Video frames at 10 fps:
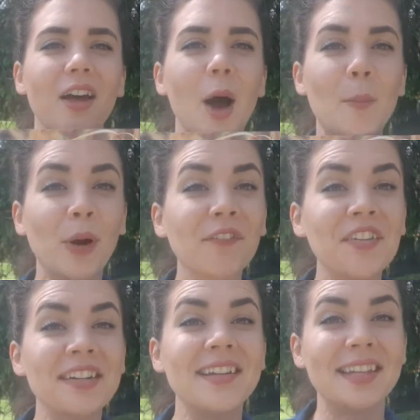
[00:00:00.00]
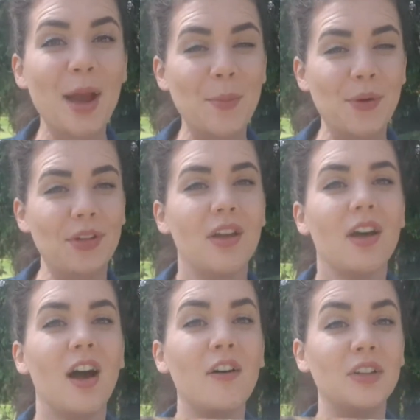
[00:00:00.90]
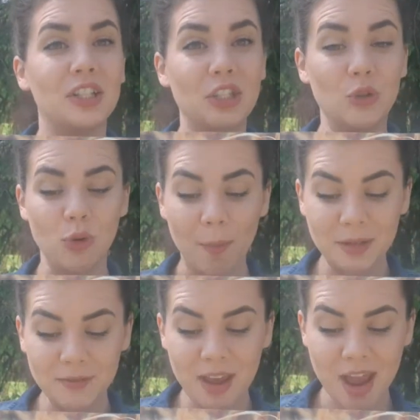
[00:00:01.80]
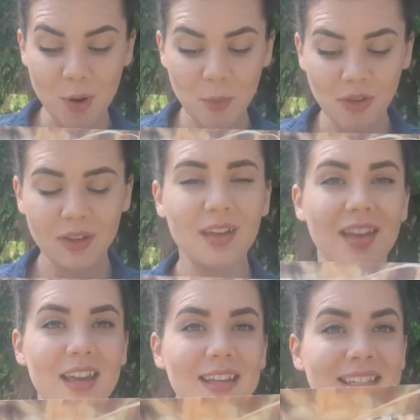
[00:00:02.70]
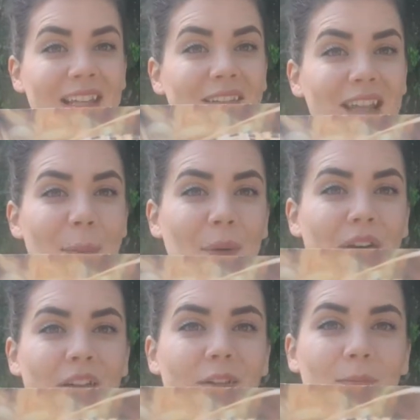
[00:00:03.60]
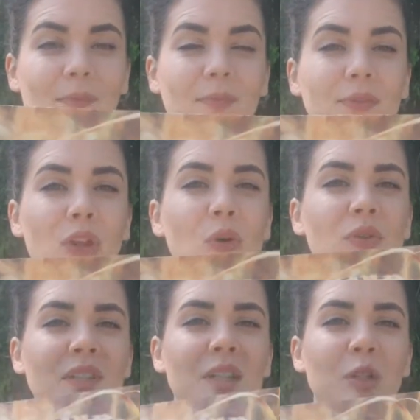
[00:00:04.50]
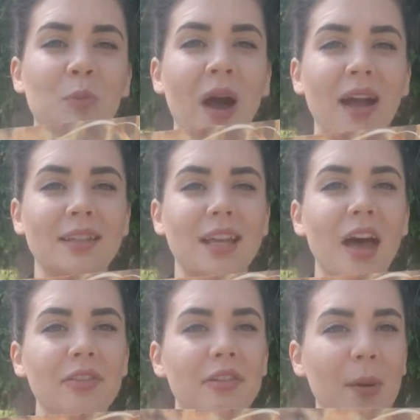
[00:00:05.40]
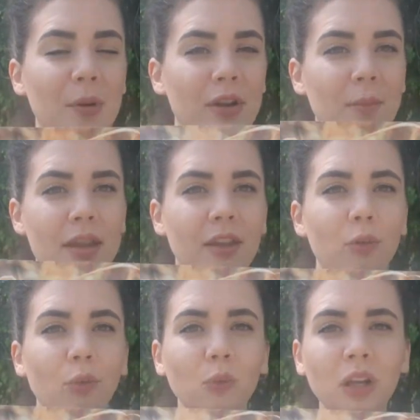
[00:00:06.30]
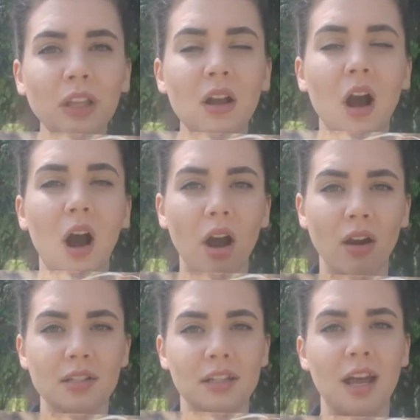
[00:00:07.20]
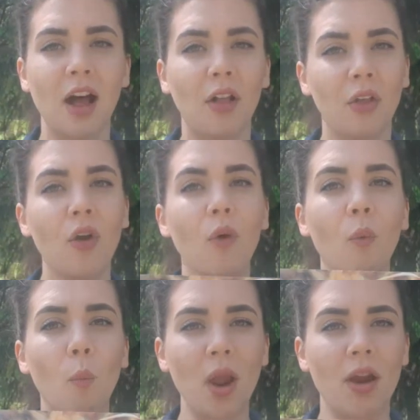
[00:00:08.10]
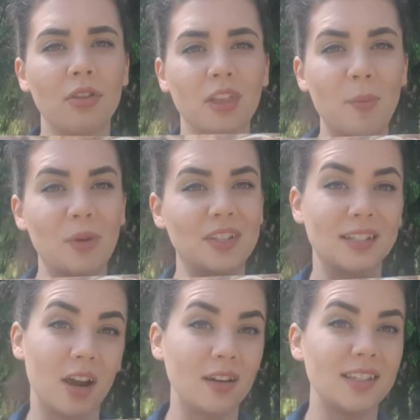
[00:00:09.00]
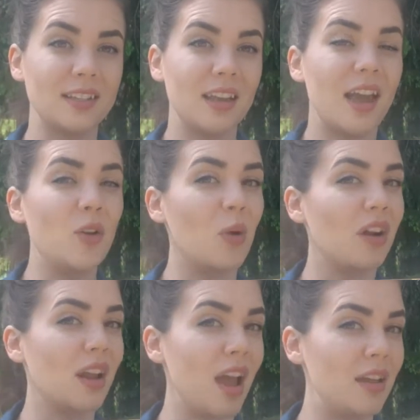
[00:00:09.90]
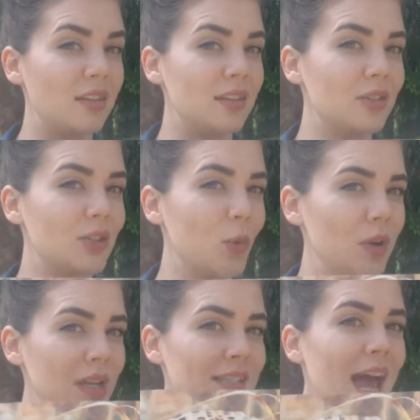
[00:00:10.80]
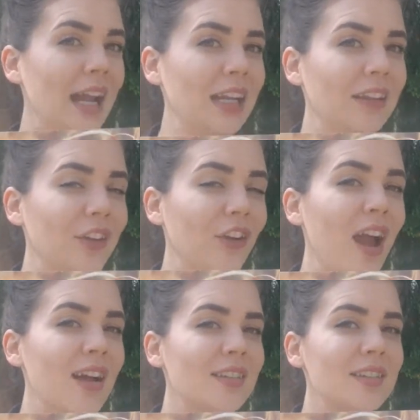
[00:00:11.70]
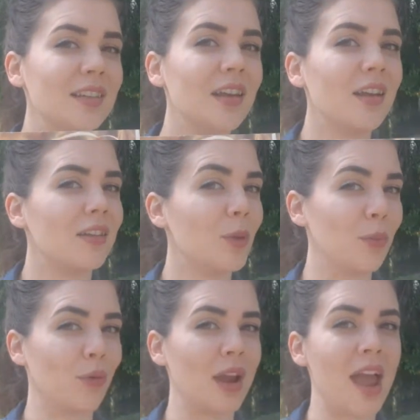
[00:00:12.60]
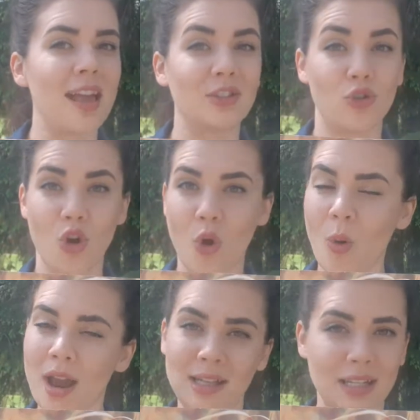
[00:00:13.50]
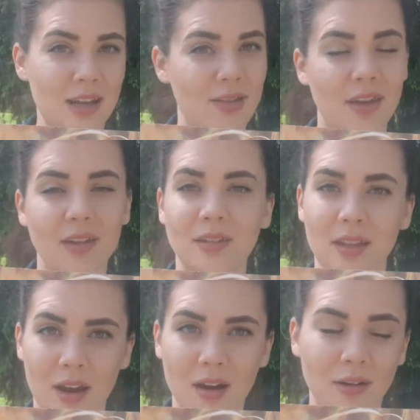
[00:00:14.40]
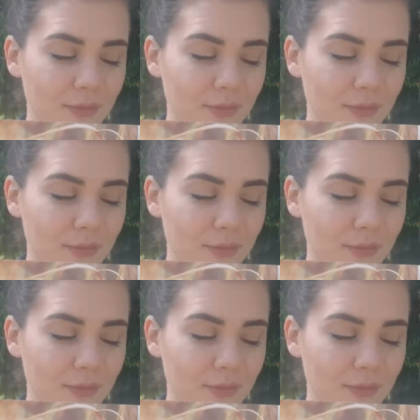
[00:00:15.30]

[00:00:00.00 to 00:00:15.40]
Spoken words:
A perfect example of a disruptive animal is the leopard. Those spots on the leopard make it really hard to tell where the leopard starts and where it ends. So when it's hiding in the grass, the prey has no idea that it's there.